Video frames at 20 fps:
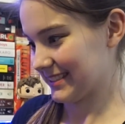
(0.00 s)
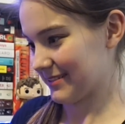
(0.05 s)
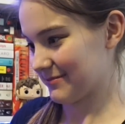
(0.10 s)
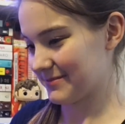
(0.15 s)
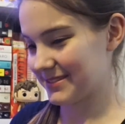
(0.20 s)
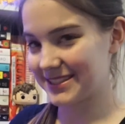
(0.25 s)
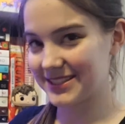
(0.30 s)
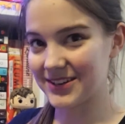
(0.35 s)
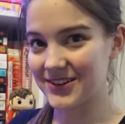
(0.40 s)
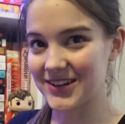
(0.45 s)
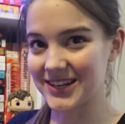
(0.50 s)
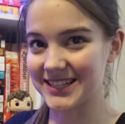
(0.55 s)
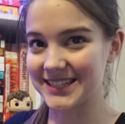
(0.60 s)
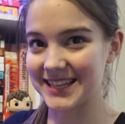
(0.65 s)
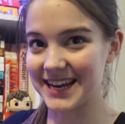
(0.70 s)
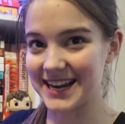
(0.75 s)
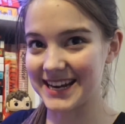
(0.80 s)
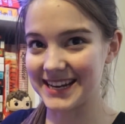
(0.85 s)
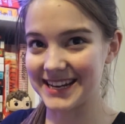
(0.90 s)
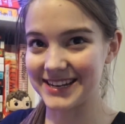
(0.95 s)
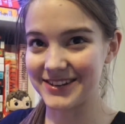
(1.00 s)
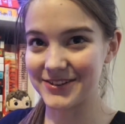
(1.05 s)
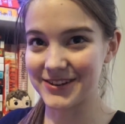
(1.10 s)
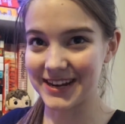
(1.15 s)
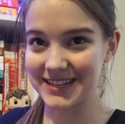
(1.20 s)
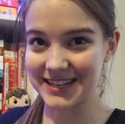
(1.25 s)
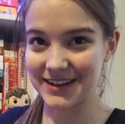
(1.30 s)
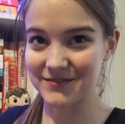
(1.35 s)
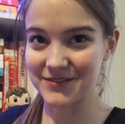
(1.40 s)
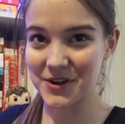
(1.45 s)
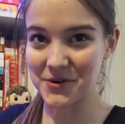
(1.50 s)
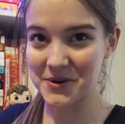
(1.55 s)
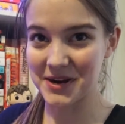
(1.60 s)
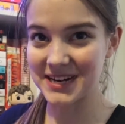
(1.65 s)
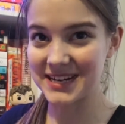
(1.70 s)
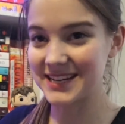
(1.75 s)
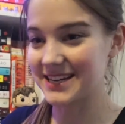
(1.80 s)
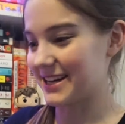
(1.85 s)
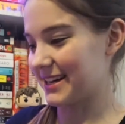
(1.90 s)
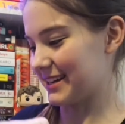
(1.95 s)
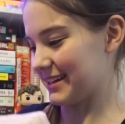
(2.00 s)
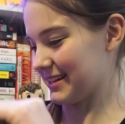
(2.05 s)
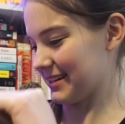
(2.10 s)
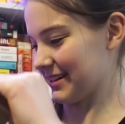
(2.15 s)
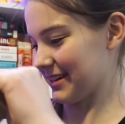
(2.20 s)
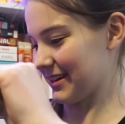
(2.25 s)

I'm so excited, you guys have no idea.